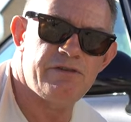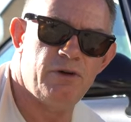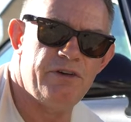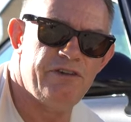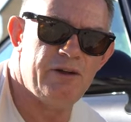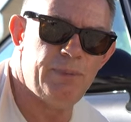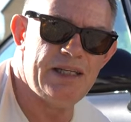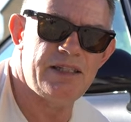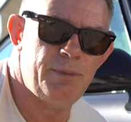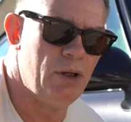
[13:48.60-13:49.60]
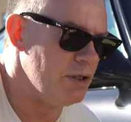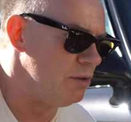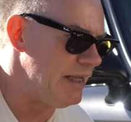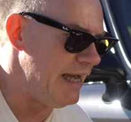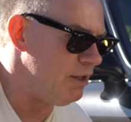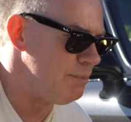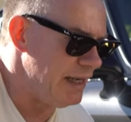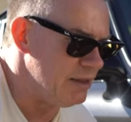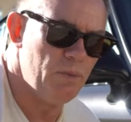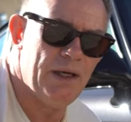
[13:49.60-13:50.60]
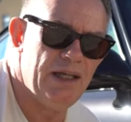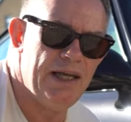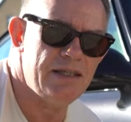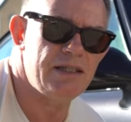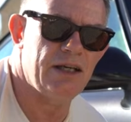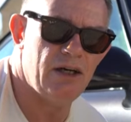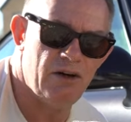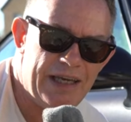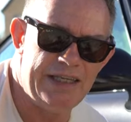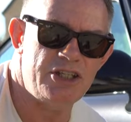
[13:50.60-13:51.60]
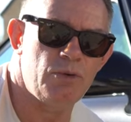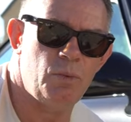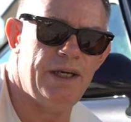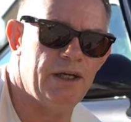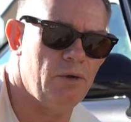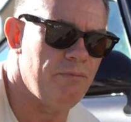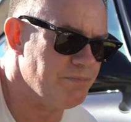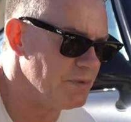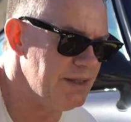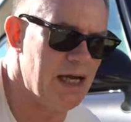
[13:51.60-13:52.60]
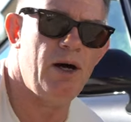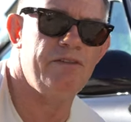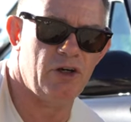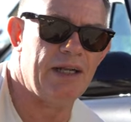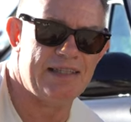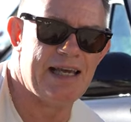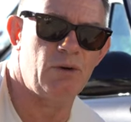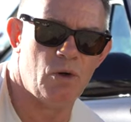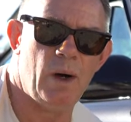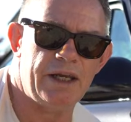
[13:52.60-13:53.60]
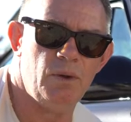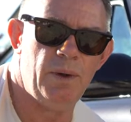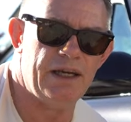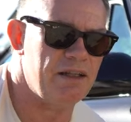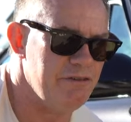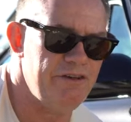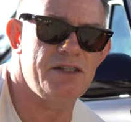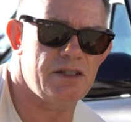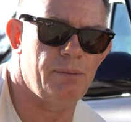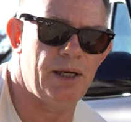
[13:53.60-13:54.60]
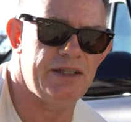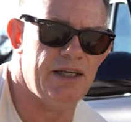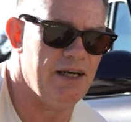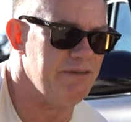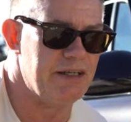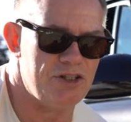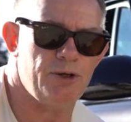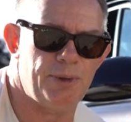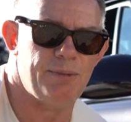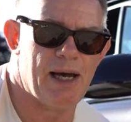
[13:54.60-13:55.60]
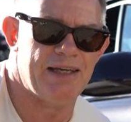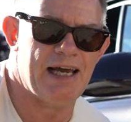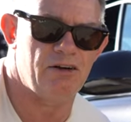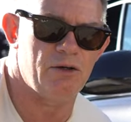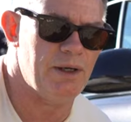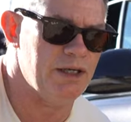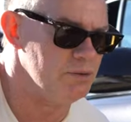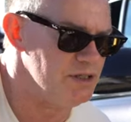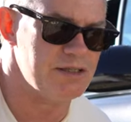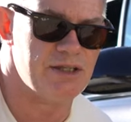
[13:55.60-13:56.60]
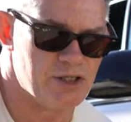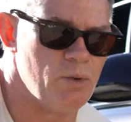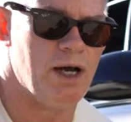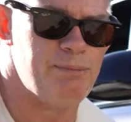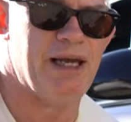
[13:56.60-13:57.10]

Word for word: 45 minutes, depending on how bad the wheel is, each wheel. Now I've got that down quite quick. The first time I did it, I think it took me about an hour a wheel. It's, it's quite a